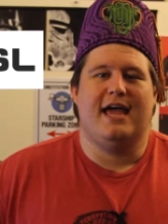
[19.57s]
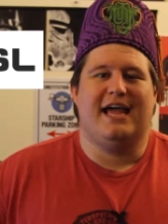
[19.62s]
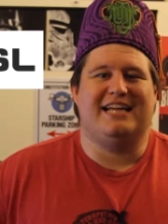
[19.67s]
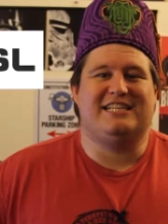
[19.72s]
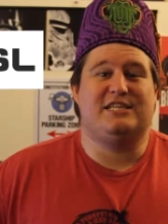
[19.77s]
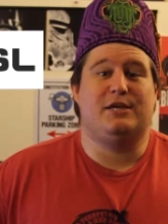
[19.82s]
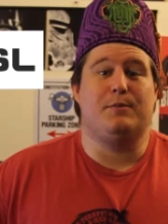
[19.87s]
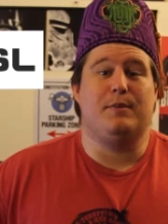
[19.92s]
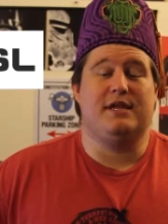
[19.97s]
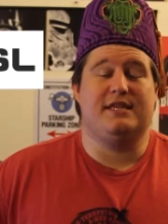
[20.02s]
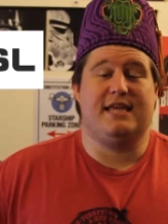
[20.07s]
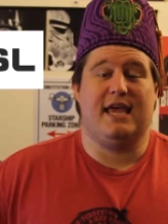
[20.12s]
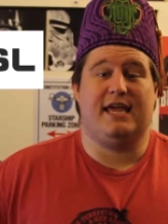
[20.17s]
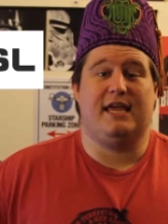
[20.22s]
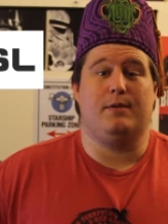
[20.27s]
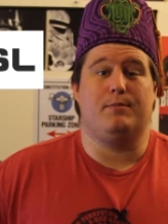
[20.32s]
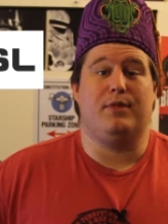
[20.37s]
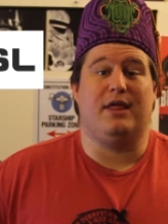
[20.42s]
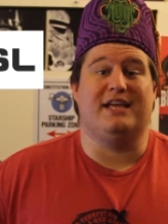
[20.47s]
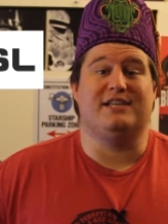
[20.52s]
It's going to be
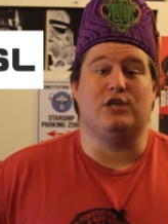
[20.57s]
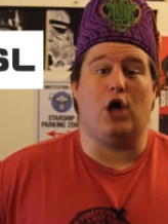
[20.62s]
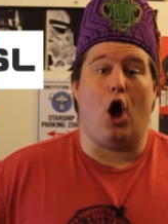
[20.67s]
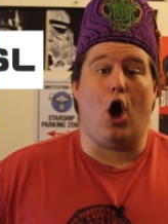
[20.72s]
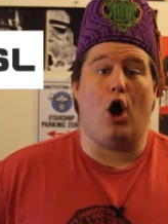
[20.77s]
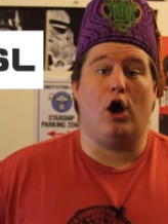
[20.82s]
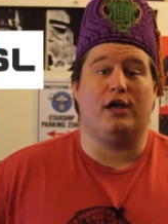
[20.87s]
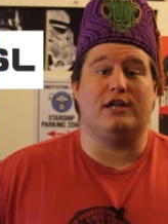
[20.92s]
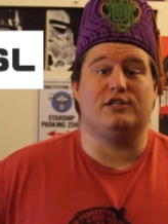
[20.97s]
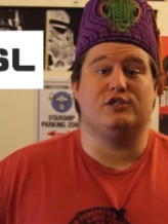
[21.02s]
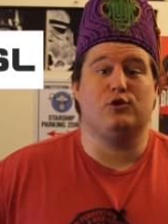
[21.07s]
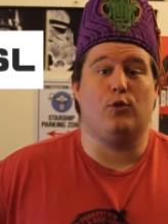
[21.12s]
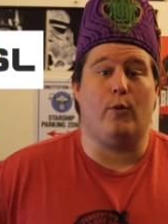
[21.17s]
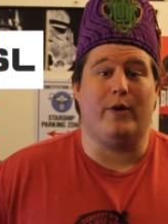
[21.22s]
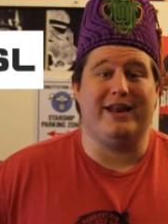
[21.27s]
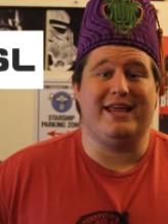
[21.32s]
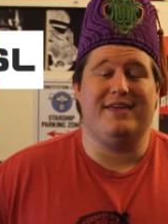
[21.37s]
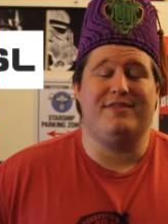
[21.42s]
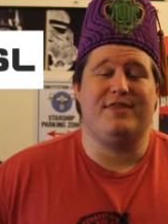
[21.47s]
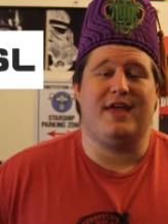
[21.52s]
taking place August
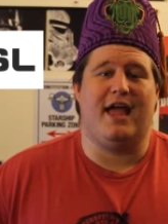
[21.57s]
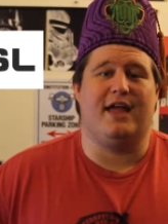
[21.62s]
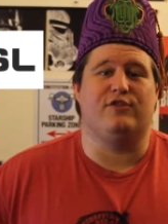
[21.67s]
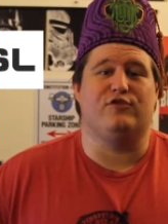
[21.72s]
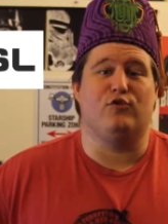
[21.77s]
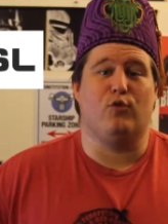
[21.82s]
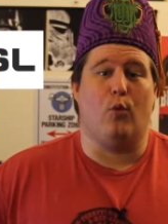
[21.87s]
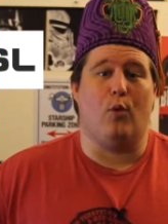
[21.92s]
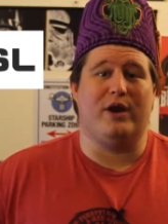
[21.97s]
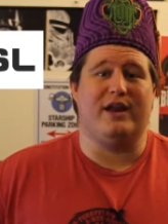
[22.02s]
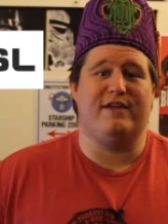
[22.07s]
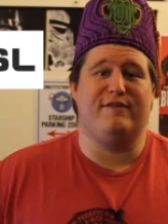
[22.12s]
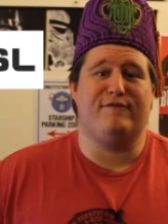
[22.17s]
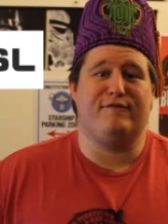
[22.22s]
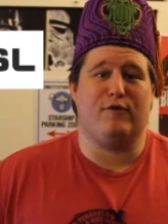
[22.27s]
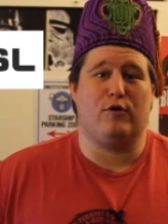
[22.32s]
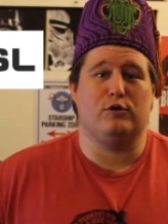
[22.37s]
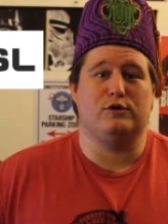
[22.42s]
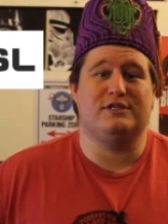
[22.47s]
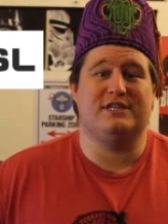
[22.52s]
twentieth and
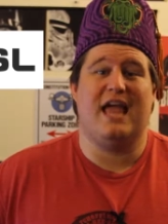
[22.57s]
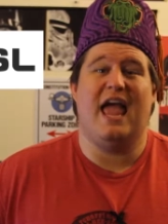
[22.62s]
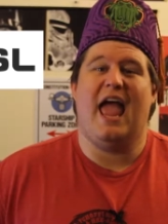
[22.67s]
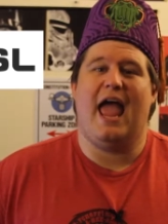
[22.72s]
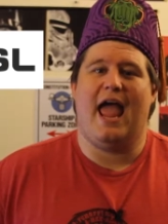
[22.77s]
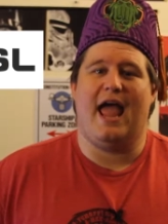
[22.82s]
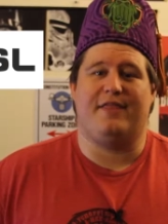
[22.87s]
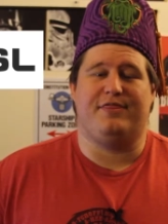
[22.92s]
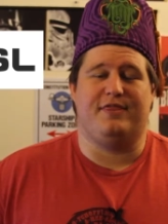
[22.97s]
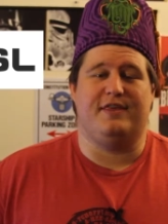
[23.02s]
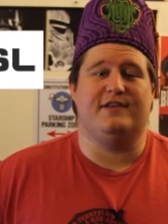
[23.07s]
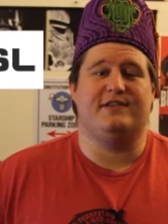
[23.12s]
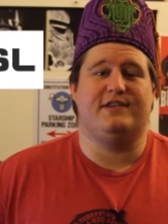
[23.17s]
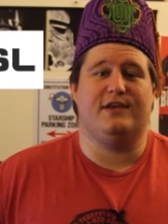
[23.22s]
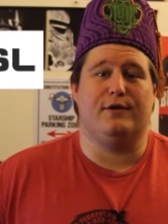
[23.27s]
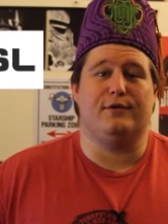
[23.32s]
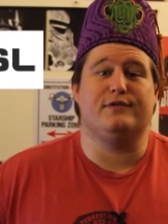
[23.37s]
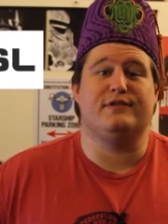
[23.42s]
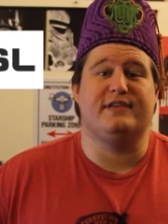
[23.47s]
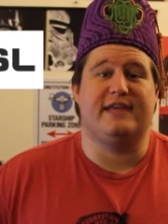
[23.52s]
twenty-first at
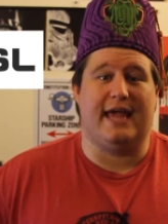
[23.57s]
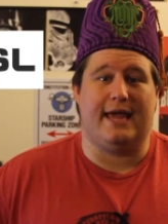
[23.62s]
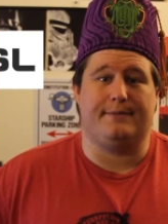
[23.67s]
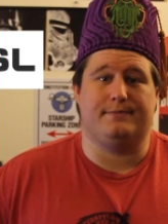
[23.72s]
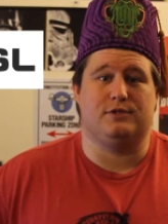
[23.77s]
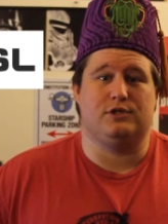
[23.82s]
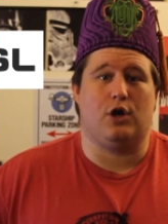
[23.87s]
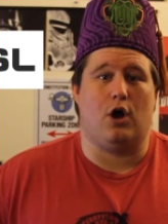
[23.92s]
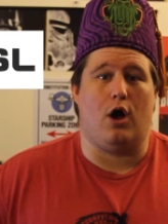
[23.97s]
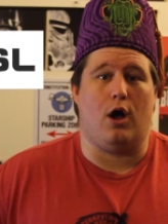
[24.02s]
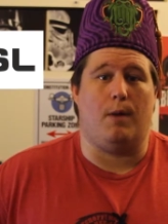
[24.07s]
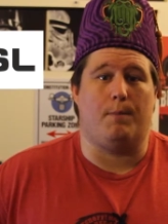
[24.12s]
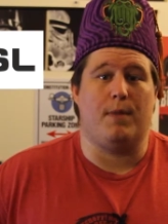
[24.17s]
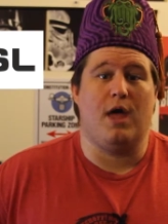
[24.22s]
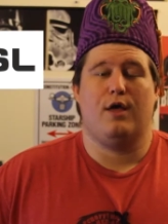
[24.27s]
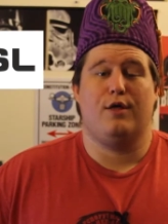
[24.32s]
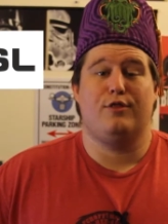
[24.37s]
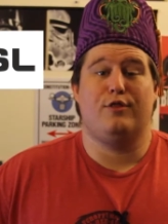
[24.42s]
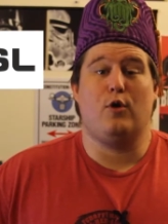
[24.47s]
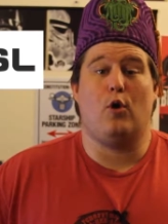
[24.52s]
this year's Gamescom.
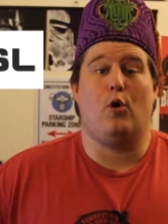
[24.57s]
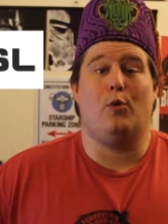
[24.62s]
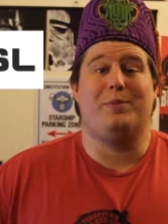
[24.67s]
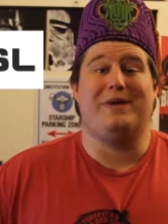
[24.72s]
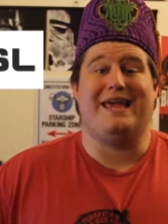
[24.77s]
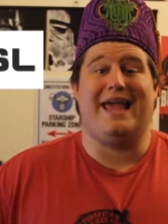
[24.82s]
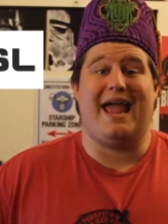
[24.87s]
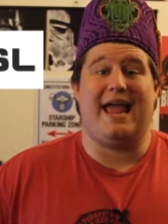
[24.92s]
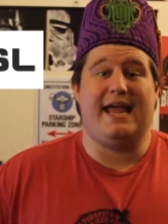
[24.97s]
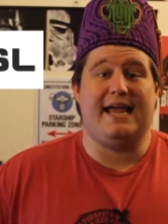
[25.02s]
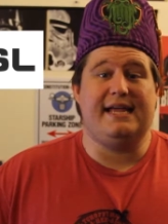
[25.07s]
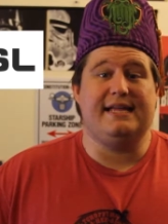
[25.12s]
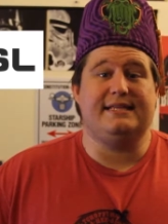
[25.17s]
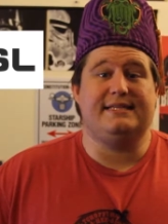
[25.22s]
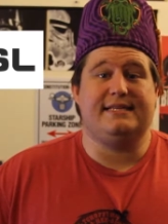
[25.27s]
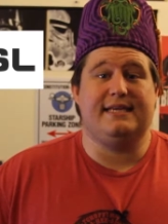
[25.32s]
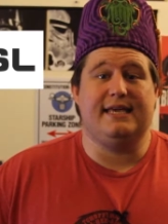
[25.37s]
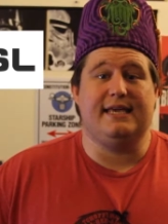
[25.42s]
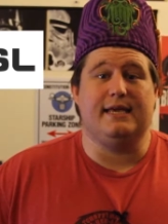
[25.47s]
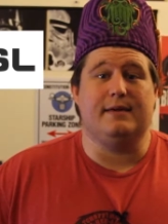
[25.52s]
There will be
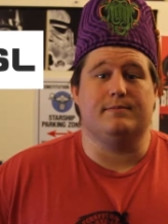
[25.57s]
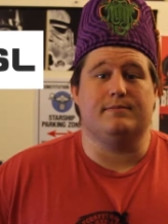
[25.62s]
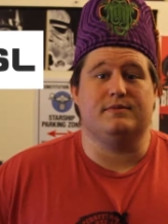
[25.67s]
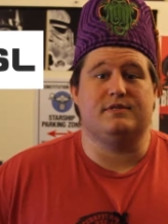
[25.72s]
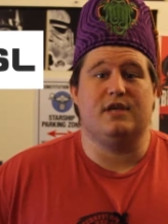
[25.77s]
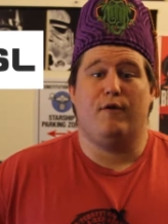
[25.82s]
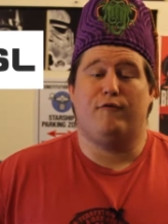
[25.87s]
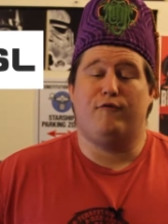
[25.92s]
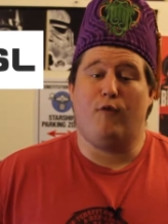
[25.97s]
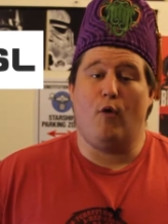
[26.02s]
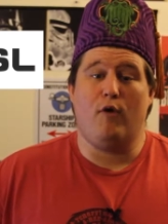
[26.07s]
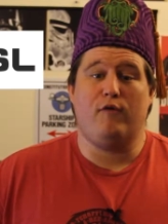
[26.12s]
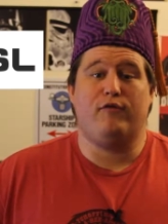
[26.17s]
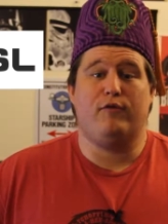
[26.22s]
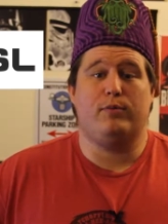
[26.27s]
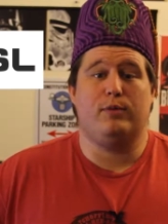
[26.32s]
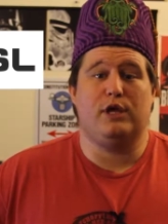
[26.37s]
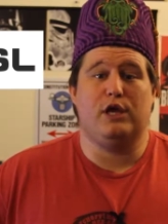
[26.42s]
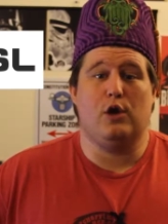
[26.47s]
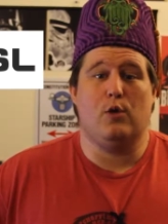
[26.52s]
eight teams, four
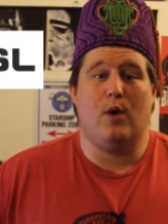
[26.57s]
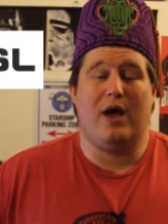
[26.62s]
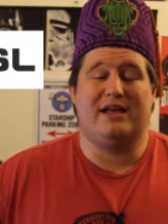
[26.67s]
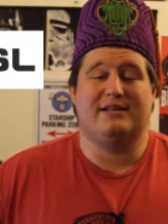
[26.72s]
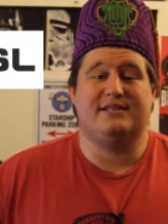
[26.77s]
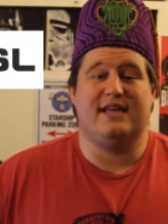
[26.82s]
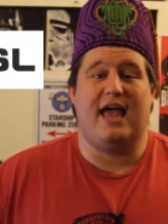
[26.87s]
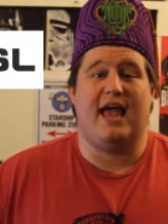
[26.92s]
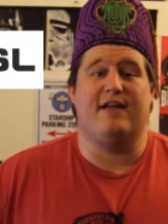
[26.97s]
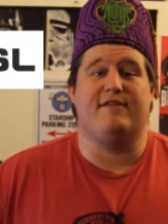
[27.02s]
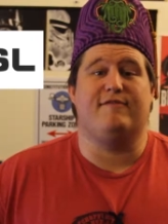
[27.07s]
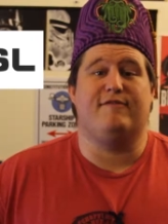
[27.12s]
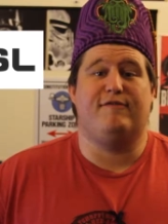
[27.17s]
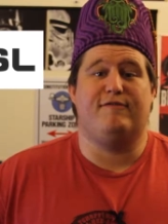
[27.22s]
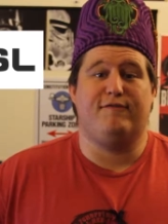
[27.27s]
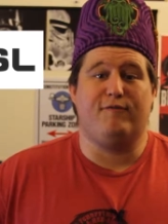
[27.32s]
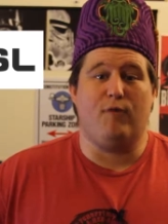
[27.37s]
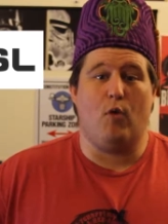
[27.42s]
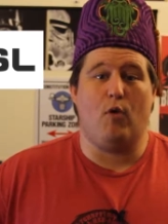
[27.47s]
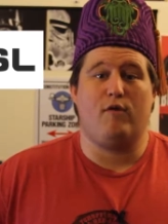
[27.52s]
from the U S and
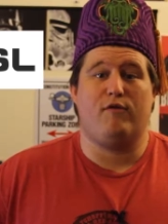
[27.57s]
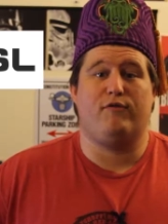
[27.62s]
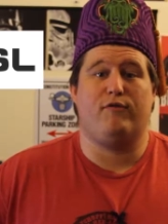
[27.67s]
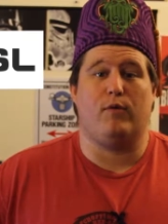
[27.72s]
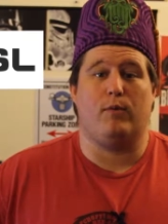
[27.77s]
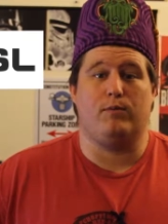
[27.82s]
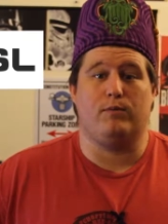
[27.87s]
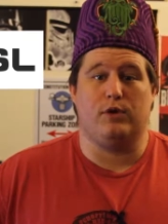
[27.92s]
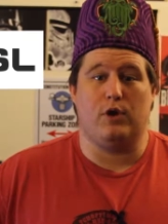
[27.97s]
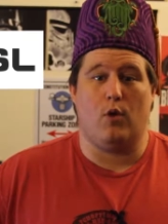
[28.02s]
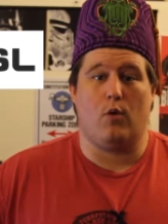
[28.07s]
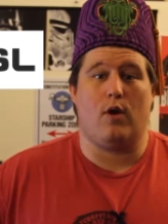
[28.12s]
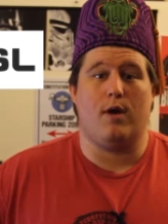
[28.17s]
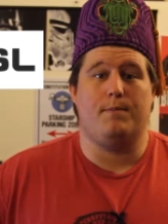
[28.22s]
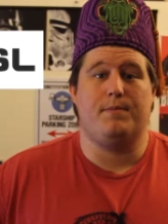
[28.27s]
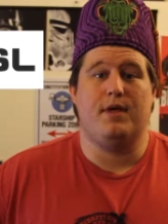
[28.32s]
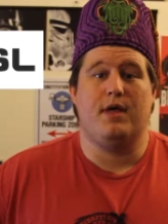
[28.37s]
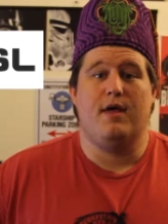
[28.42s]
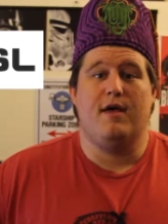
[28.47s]
four from Europe,